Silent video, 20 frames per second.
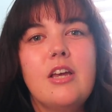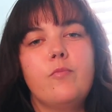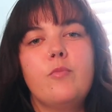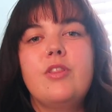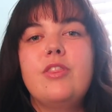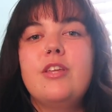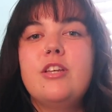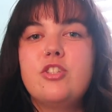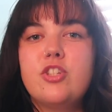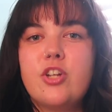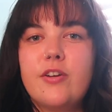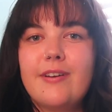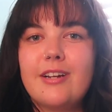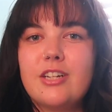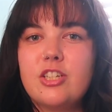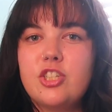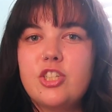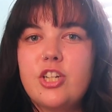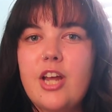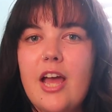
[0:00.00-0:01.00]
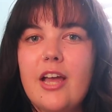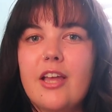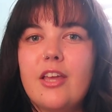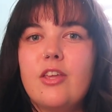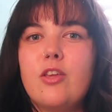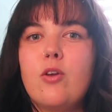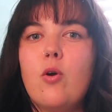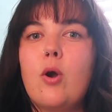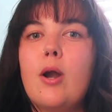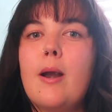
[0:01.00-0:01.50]
With a cervix
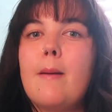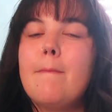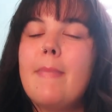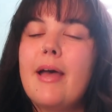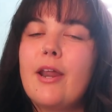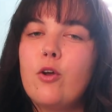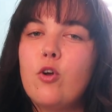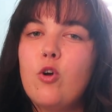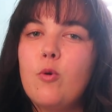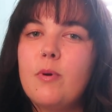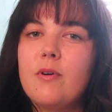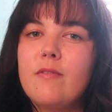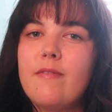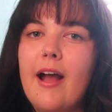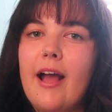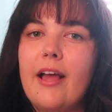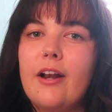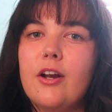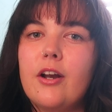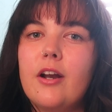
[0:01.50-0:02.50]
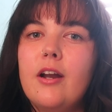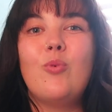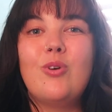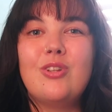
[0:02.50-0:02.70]
check, your medical provider